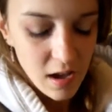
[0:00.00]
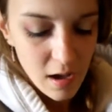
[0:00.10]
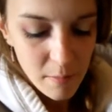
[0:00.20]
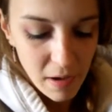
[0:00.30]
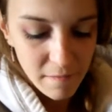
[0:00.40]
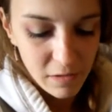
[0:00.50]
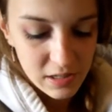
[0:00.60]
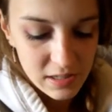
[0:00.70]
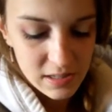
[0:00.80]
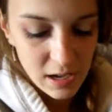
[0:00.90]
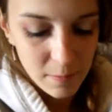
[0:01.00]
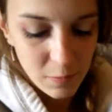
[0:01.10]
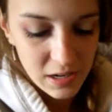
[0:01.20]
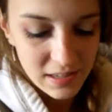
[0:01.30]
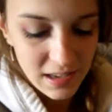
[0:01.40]
But for some
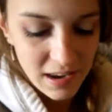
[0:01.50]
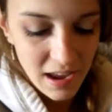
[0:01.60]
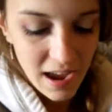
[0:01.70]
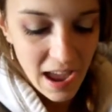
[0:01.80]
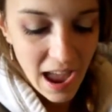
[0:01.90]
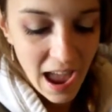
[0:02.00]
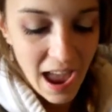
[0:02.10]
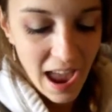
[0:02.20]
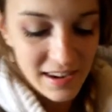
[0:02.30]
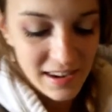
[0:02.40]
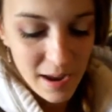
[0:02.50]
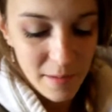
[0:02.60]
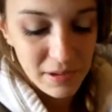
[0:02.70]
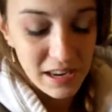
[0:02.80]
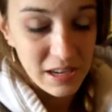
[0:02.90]
reason, I ended up
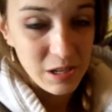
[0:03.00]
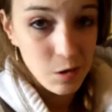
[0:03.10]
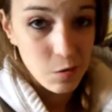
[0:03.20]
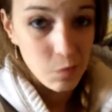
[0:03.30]
getting 2,